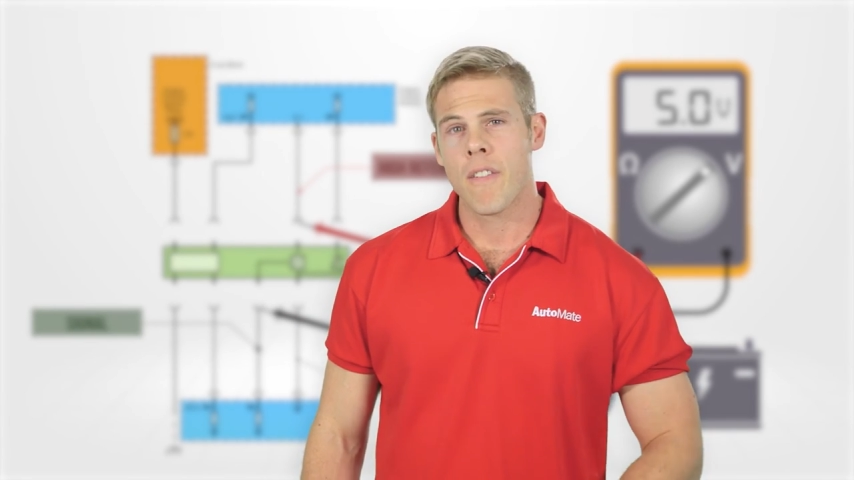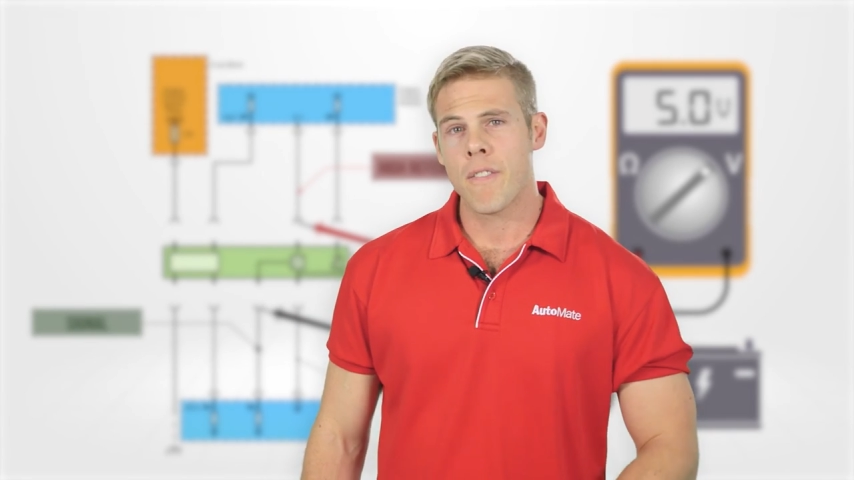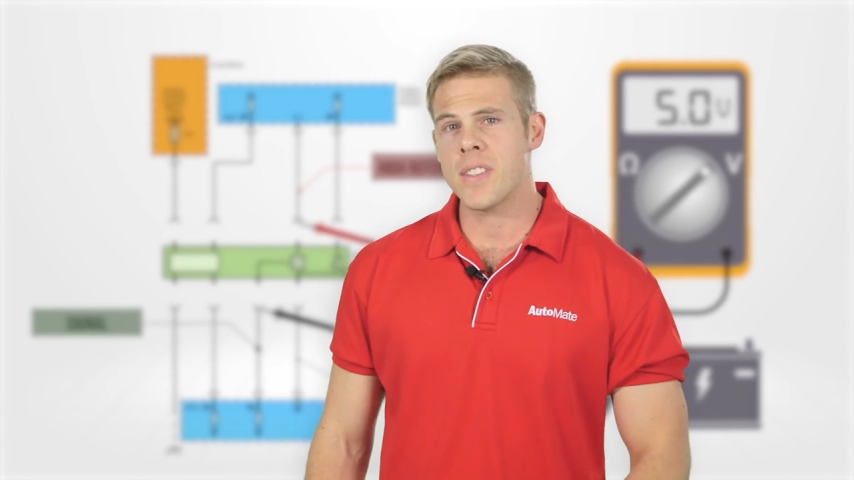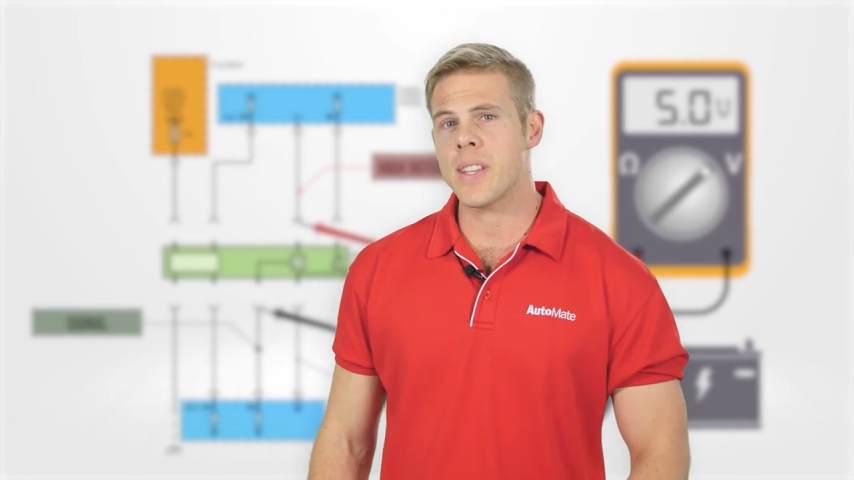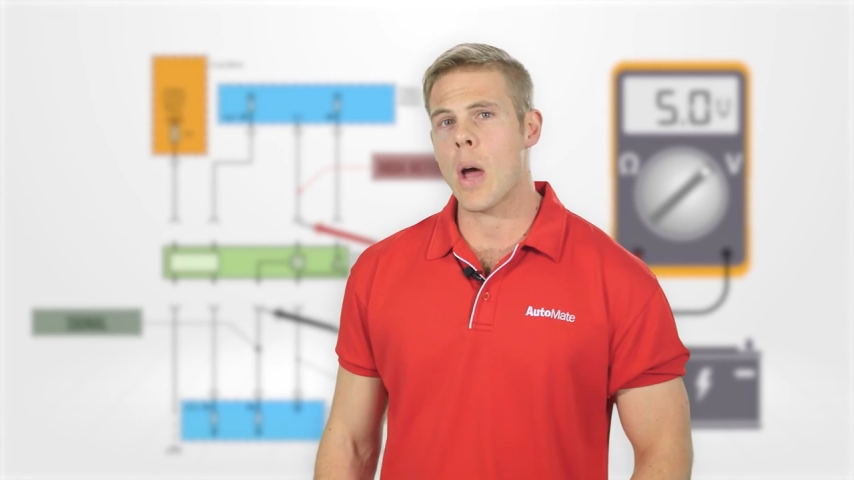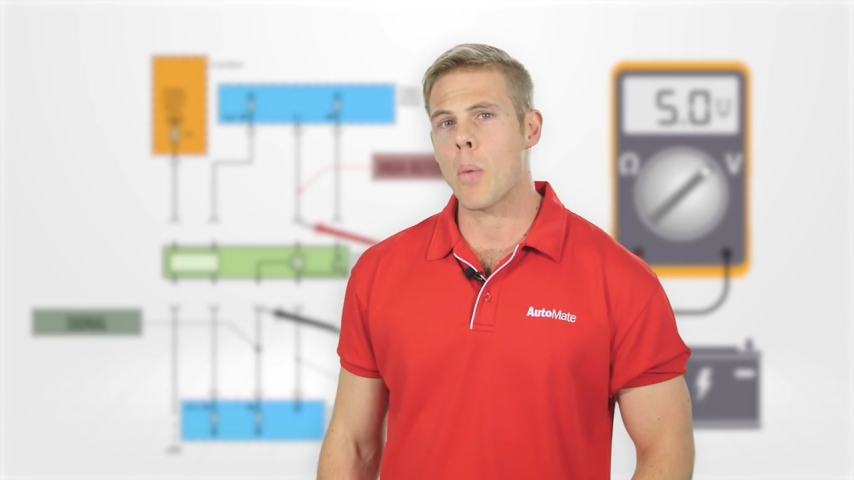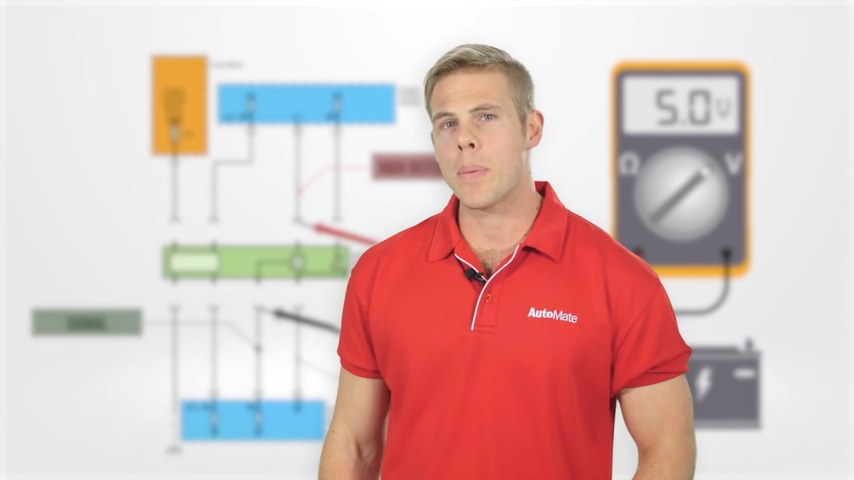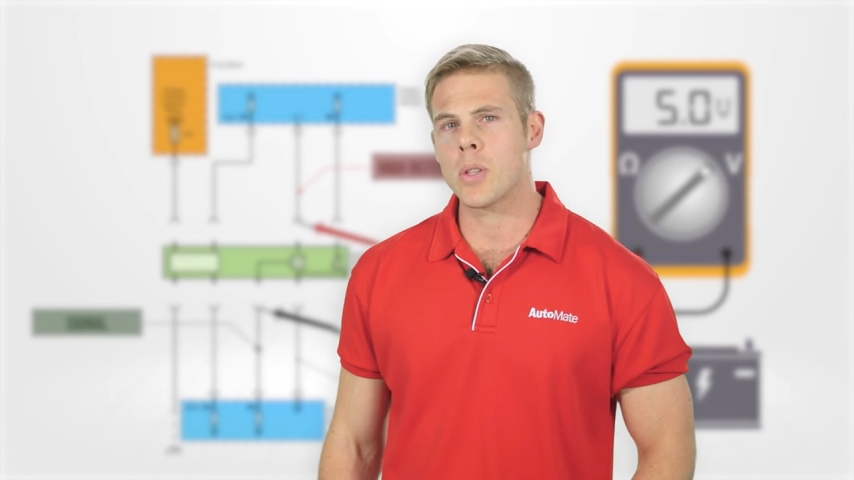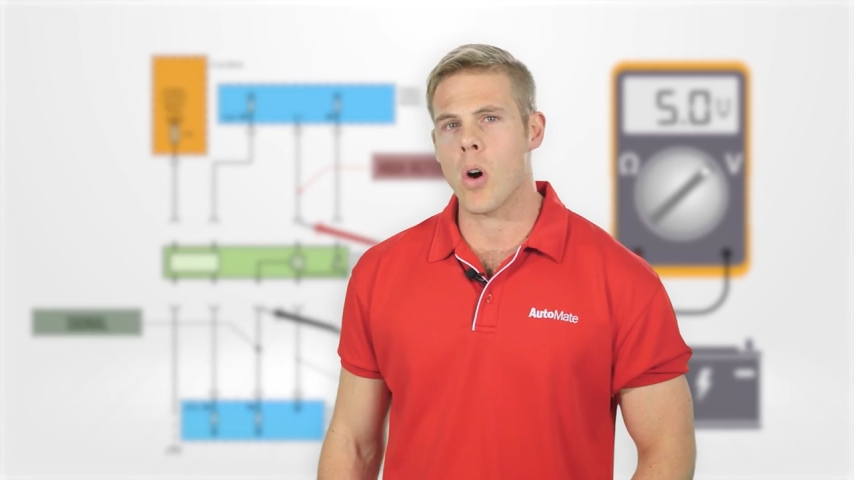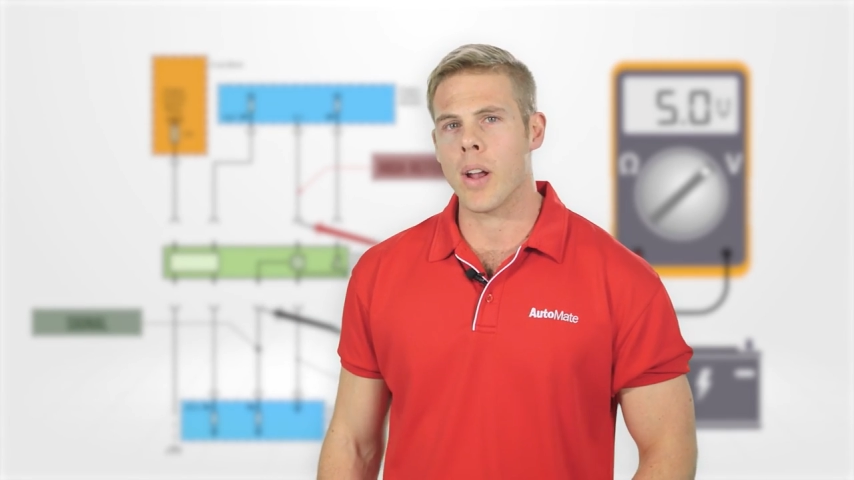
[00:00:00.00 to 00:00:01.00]
visit our
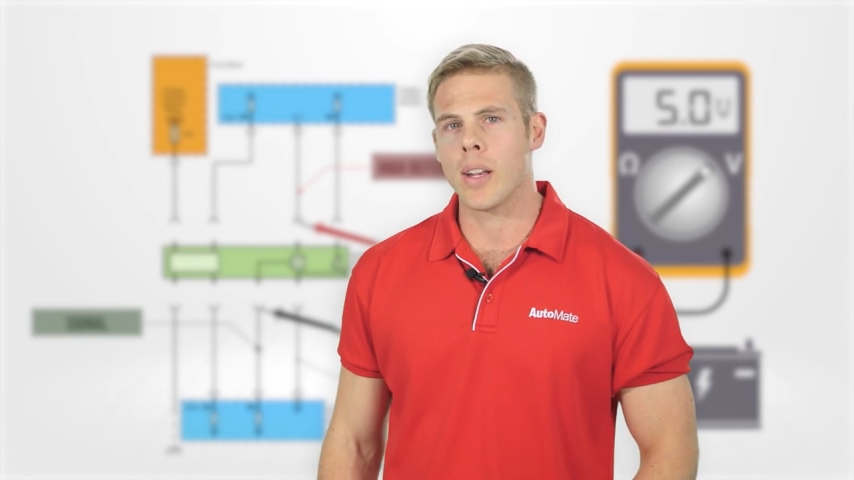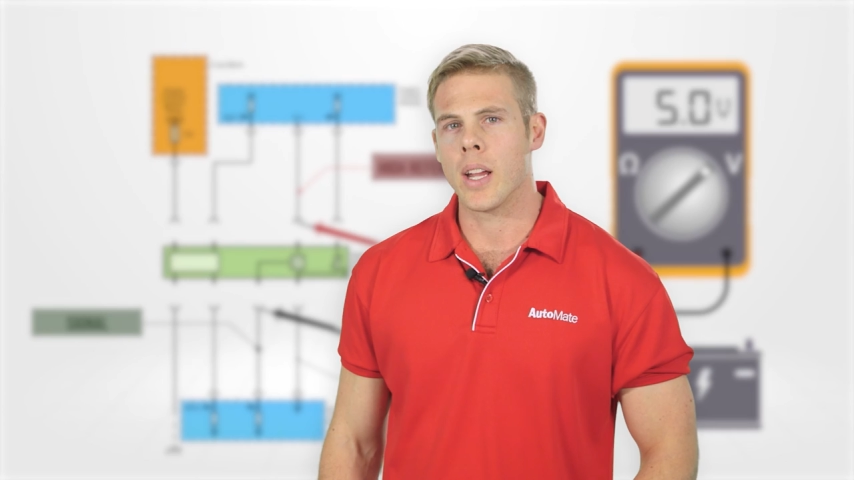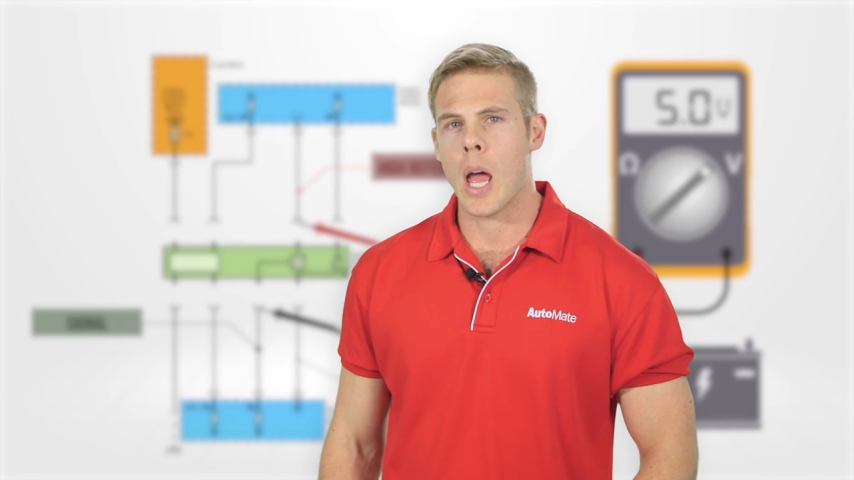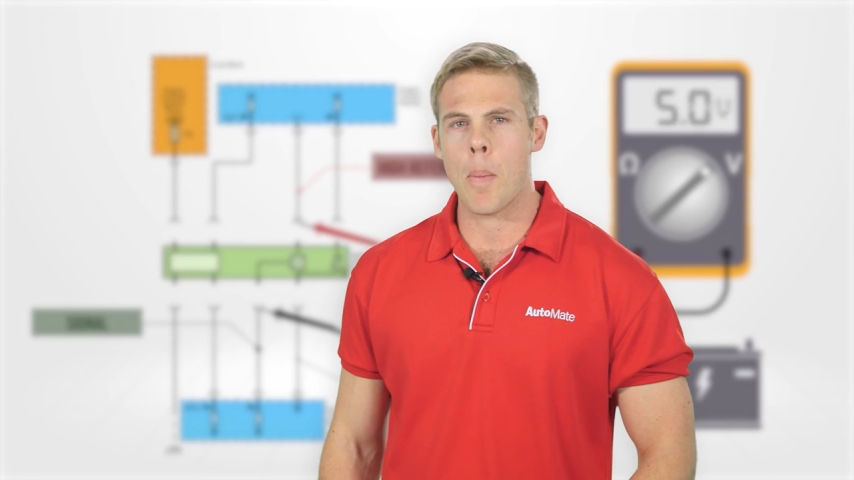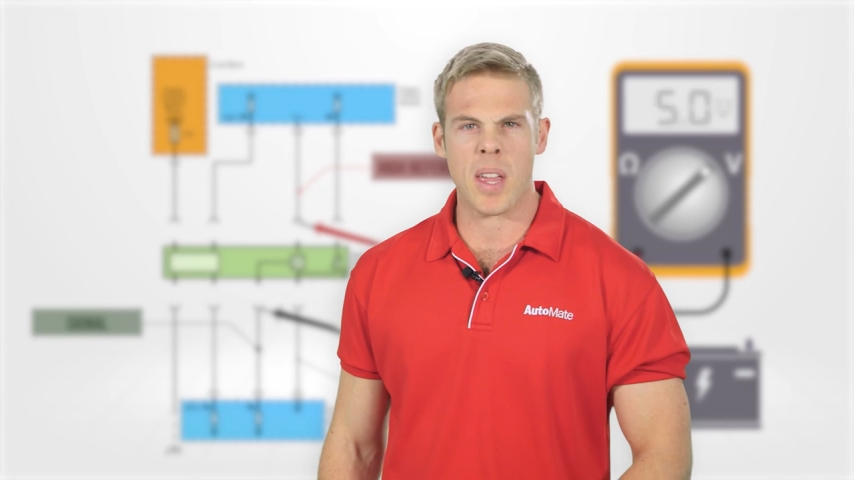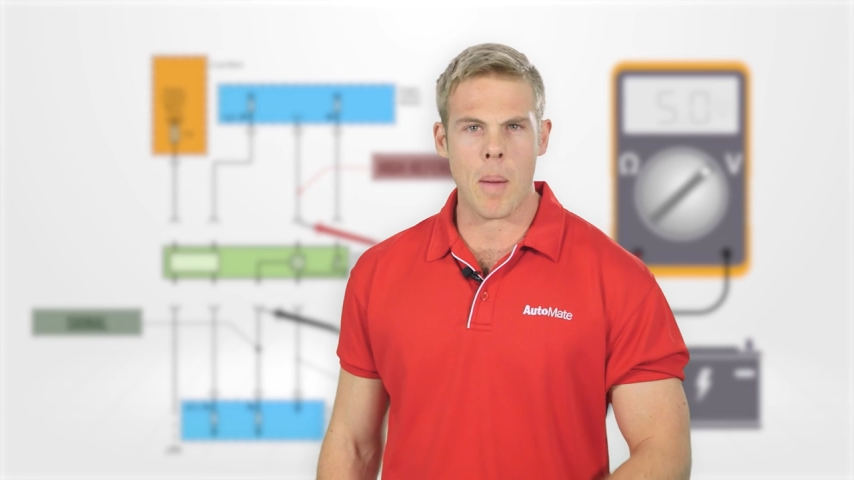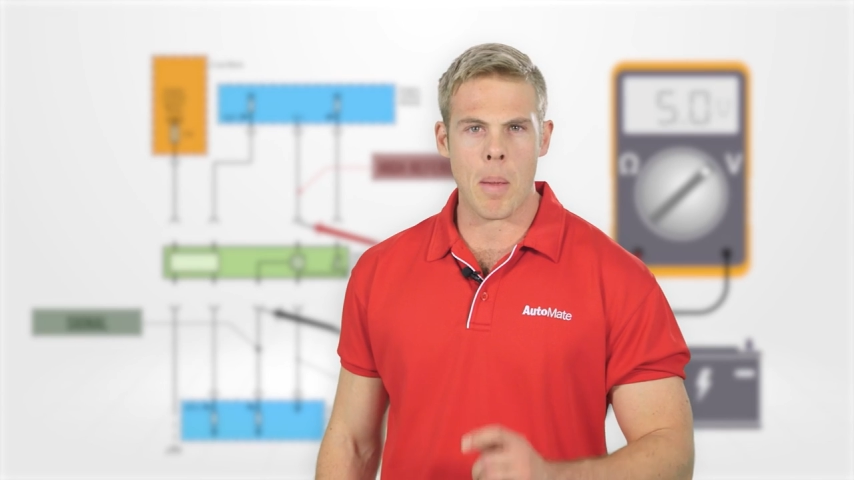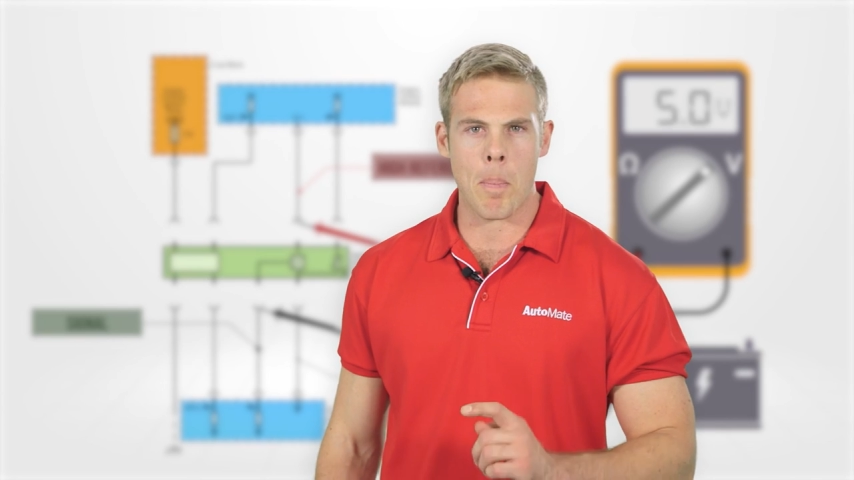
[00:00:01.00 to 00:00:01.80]
website and become the